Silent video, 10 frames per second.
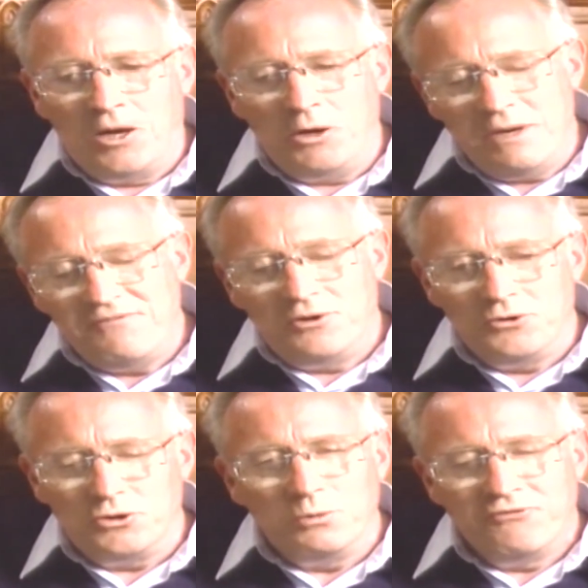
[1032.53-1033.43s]

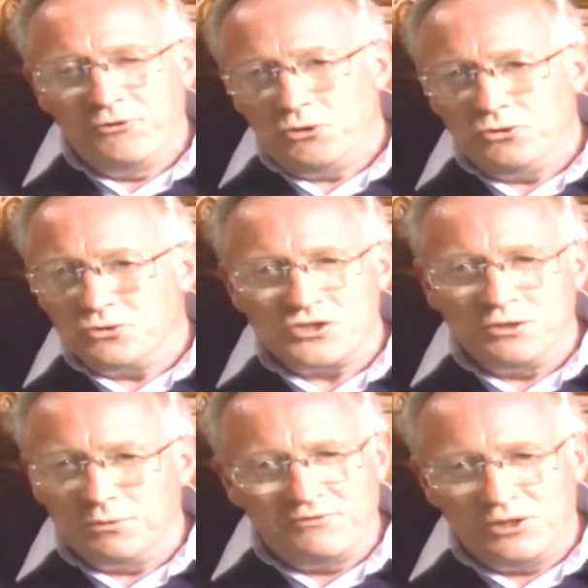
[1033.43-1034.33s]
However, there were
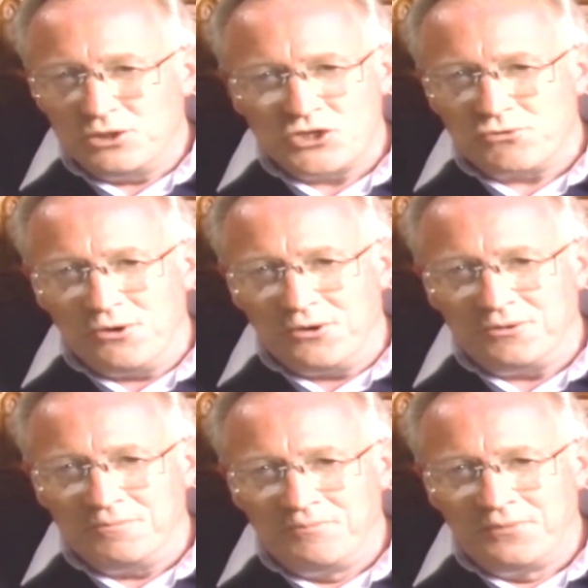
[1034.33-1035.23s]
footnotes and they were very
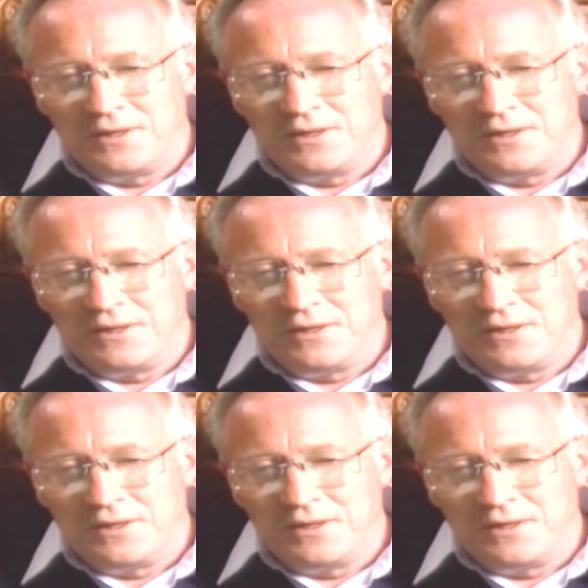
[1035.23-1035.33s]
strong.